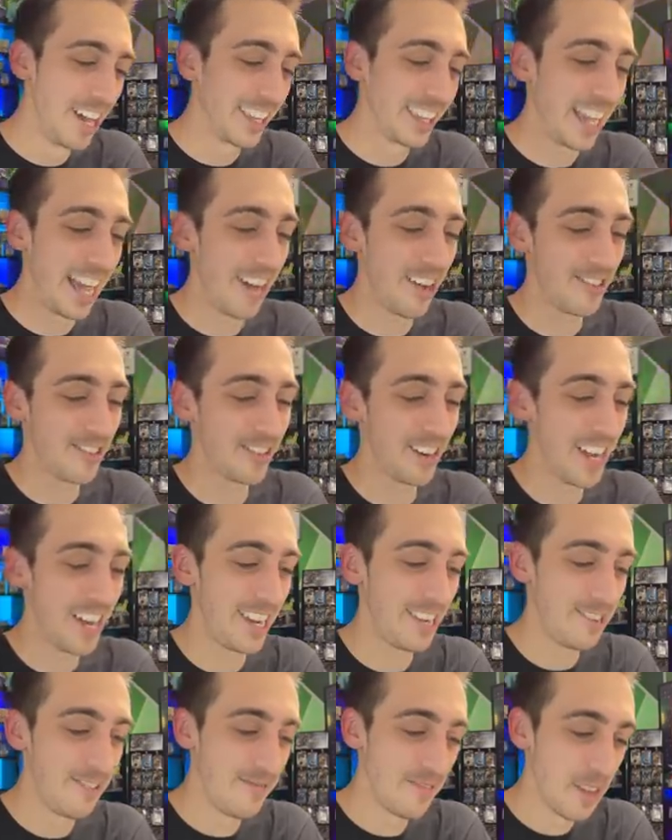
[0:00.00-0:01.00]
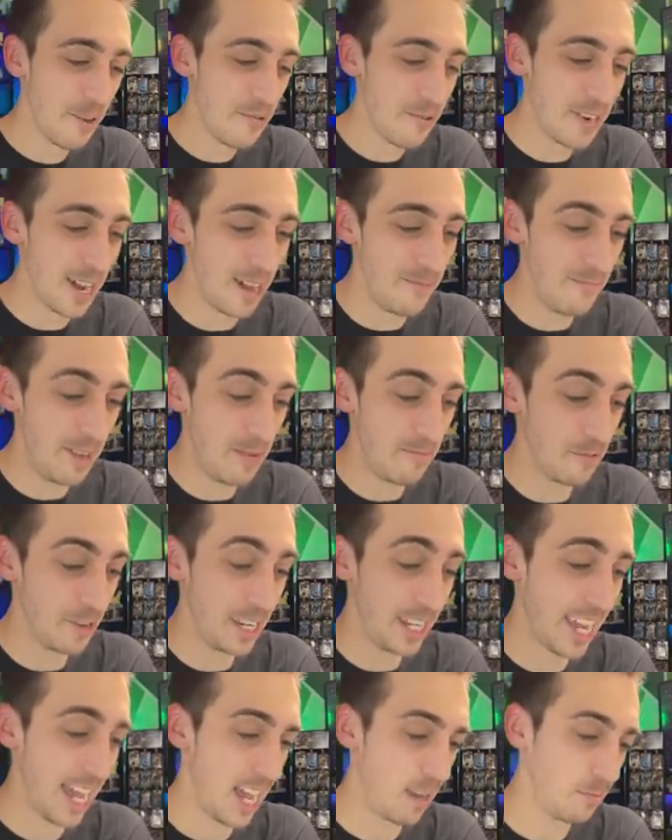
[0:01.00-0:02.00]
Loudred. We got Memory
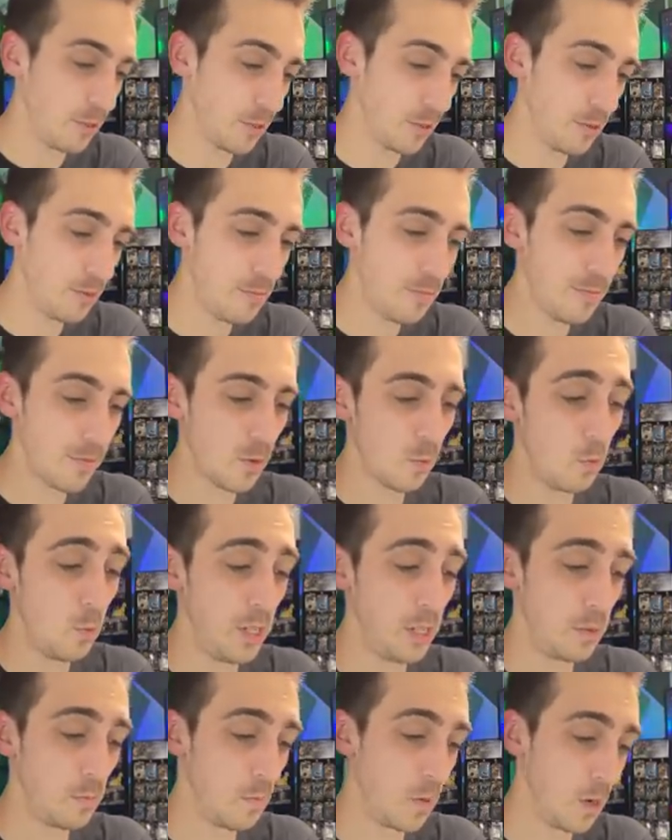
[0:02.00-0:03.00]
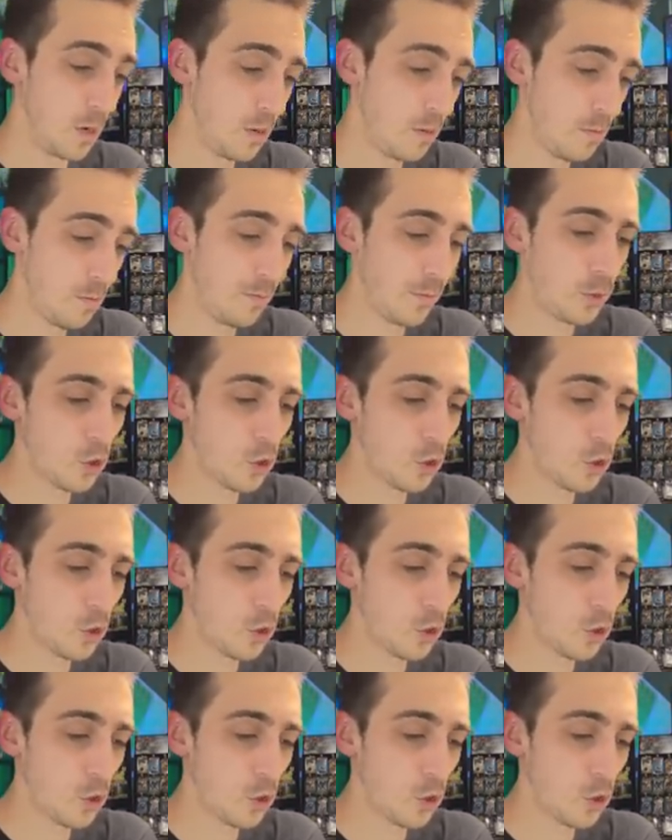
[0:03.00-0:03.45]
Capsule, Whismur,